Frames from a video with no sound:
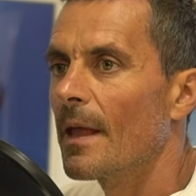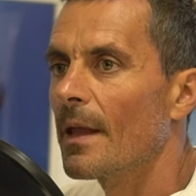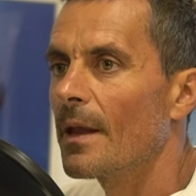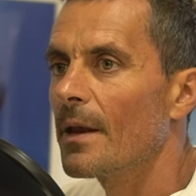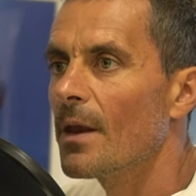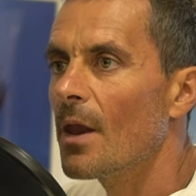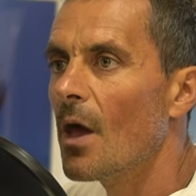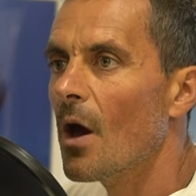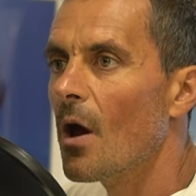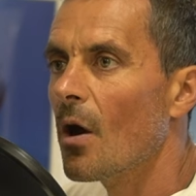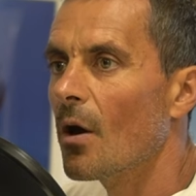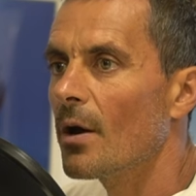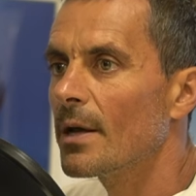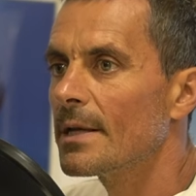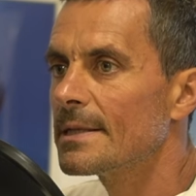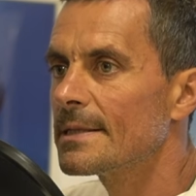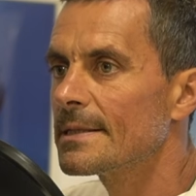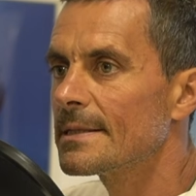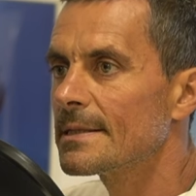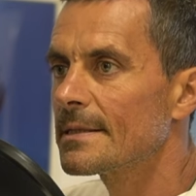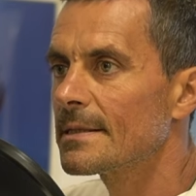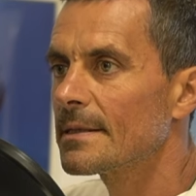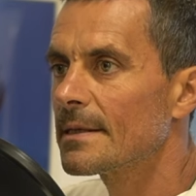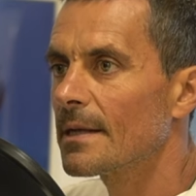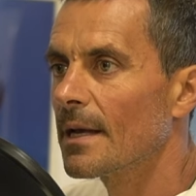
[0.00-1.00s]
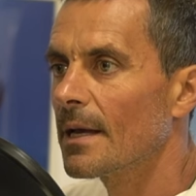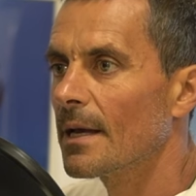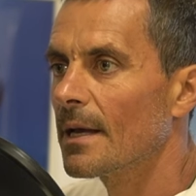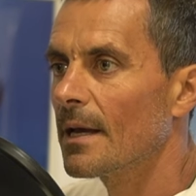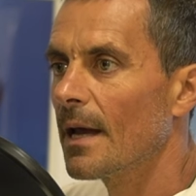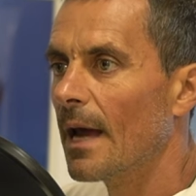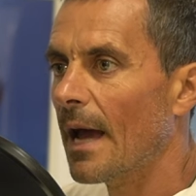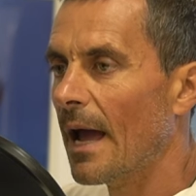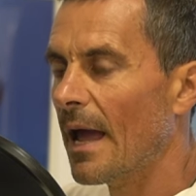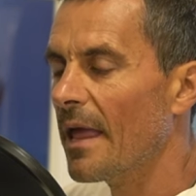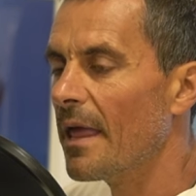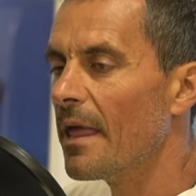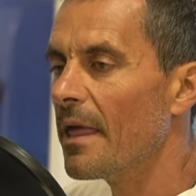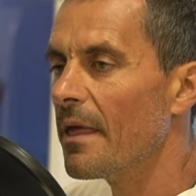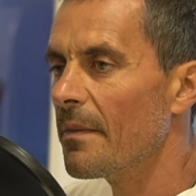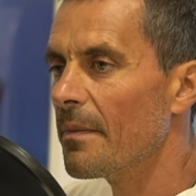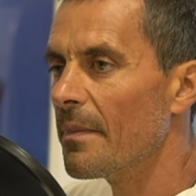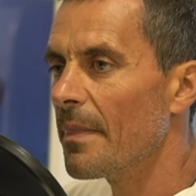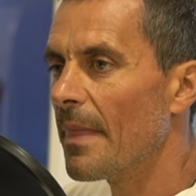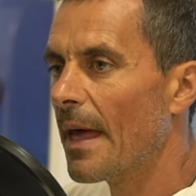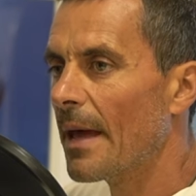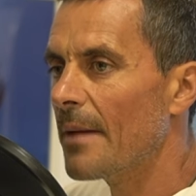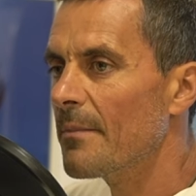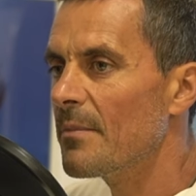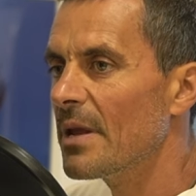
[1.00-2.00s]
No, it's, uh,
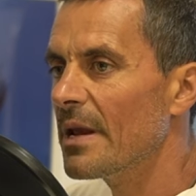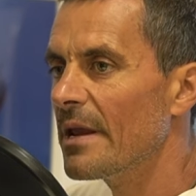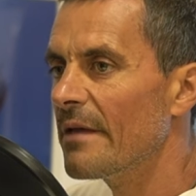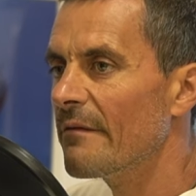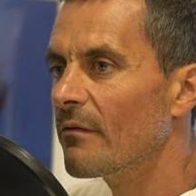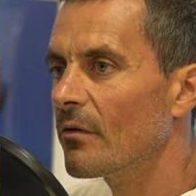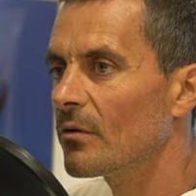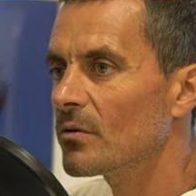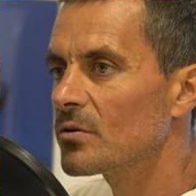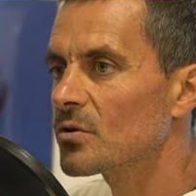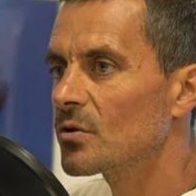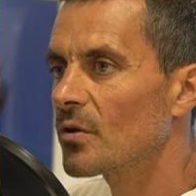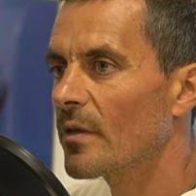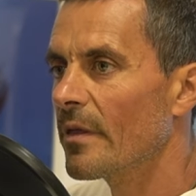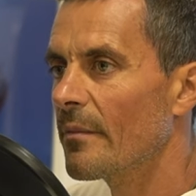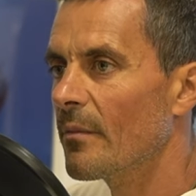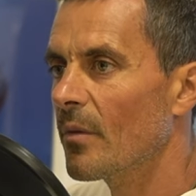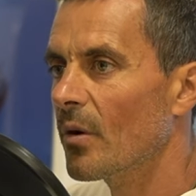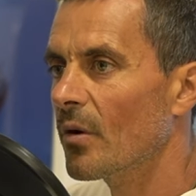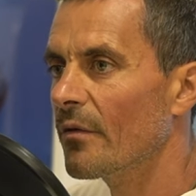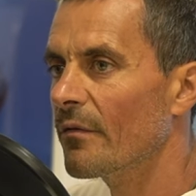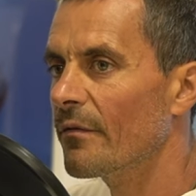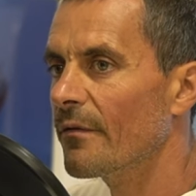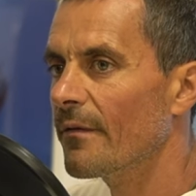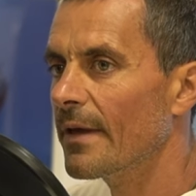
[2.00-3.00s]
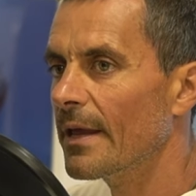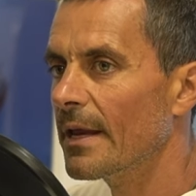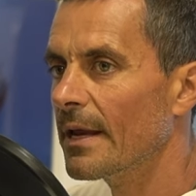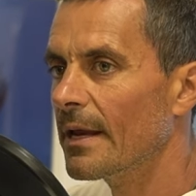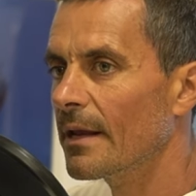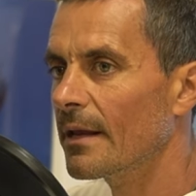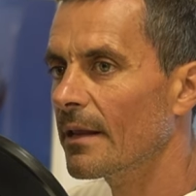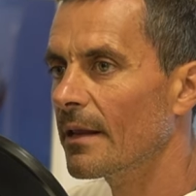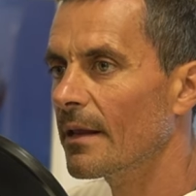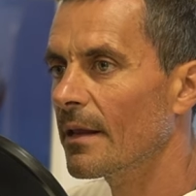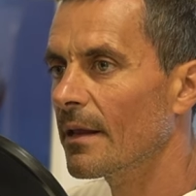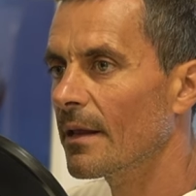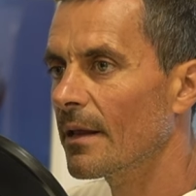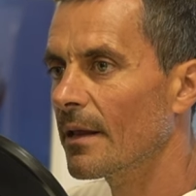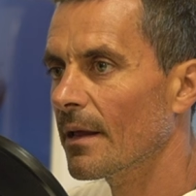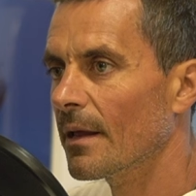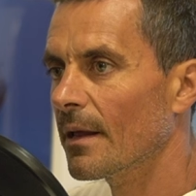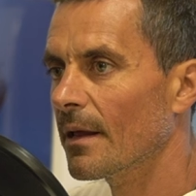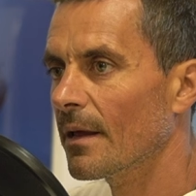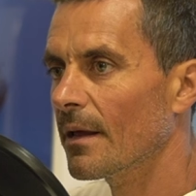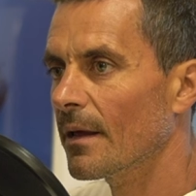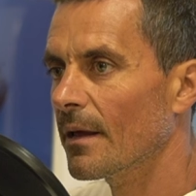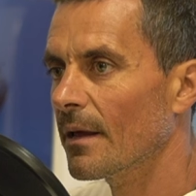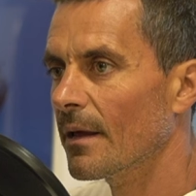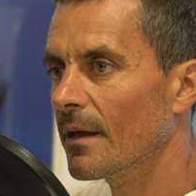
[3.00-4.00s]
I, I believe also the monofin,
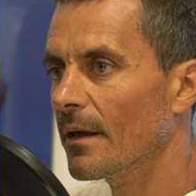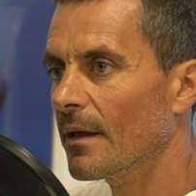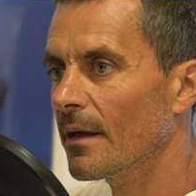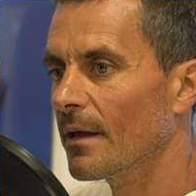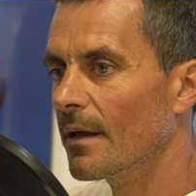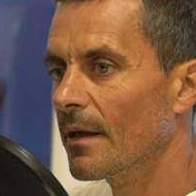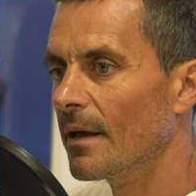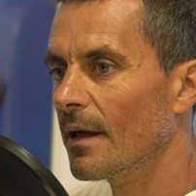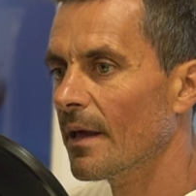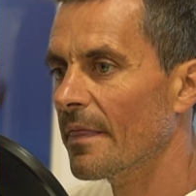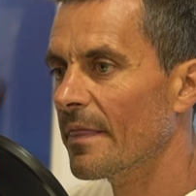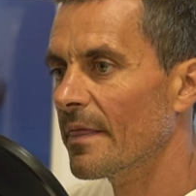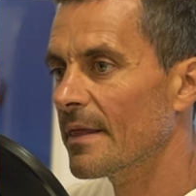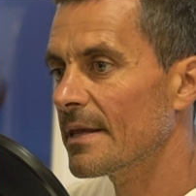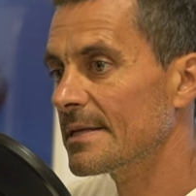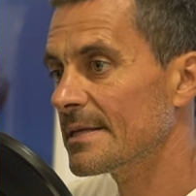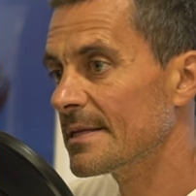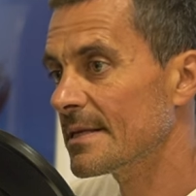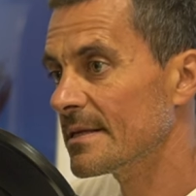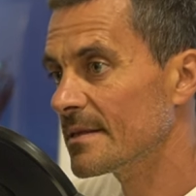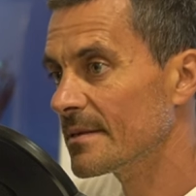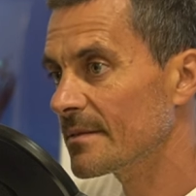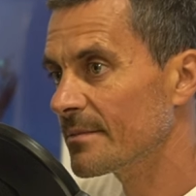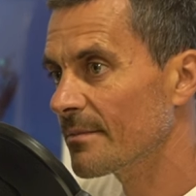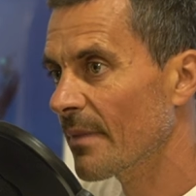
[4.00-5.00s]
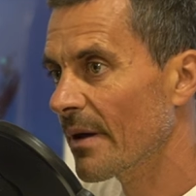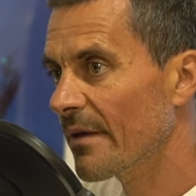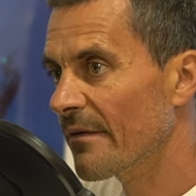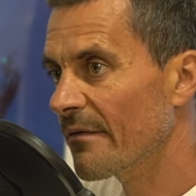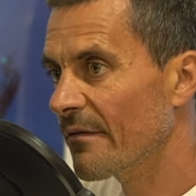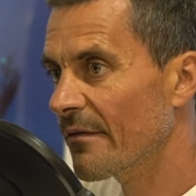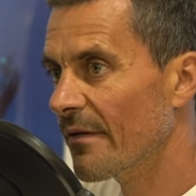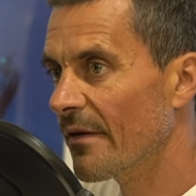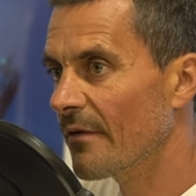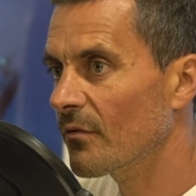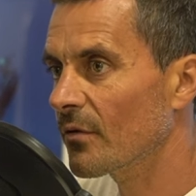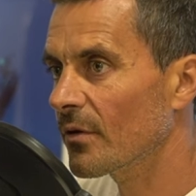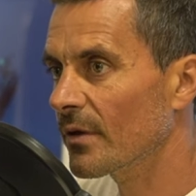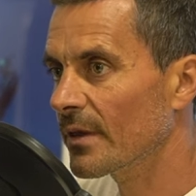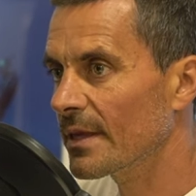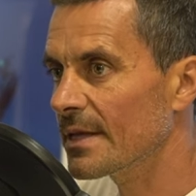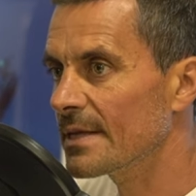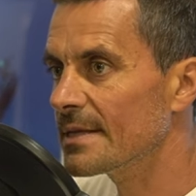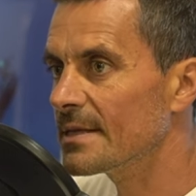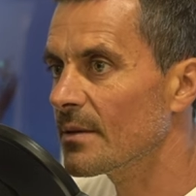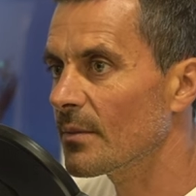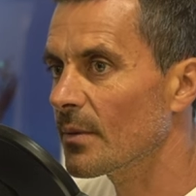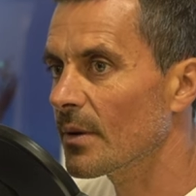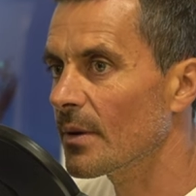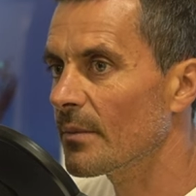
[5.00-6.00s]
uh, and this is my favorite
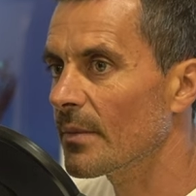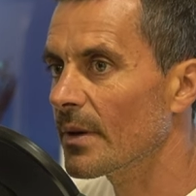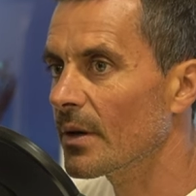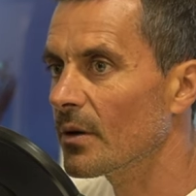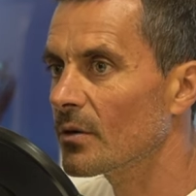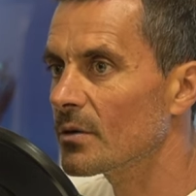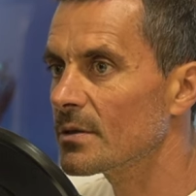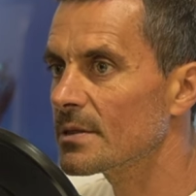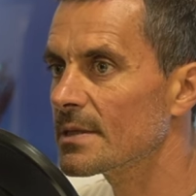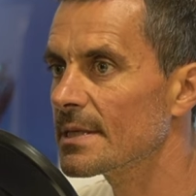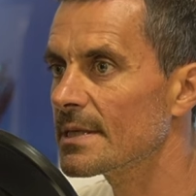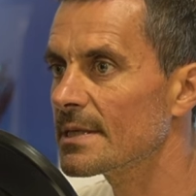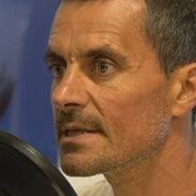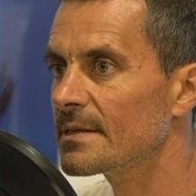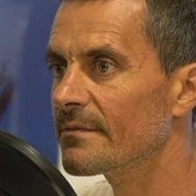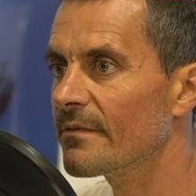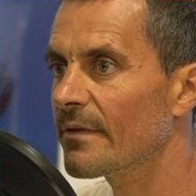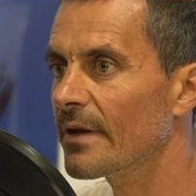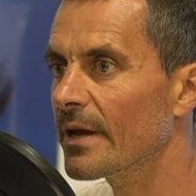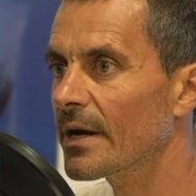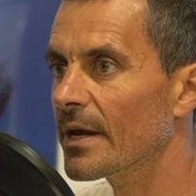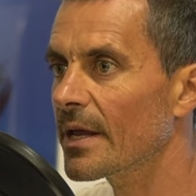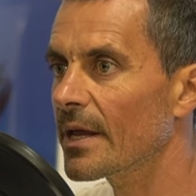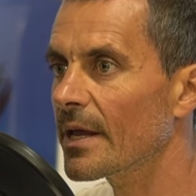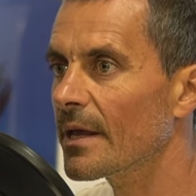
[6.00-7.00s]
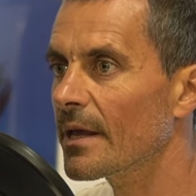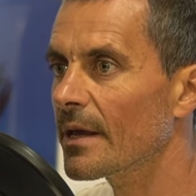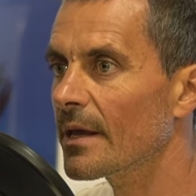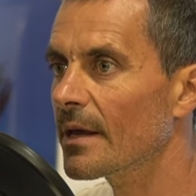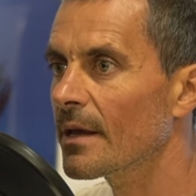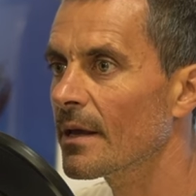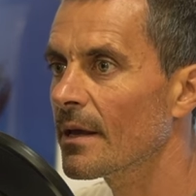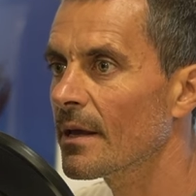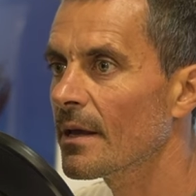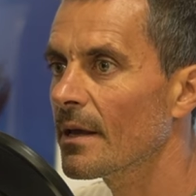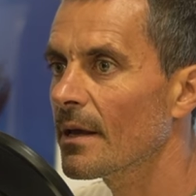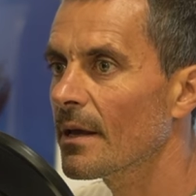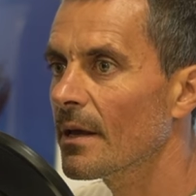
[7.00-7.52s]
discipline because it's very.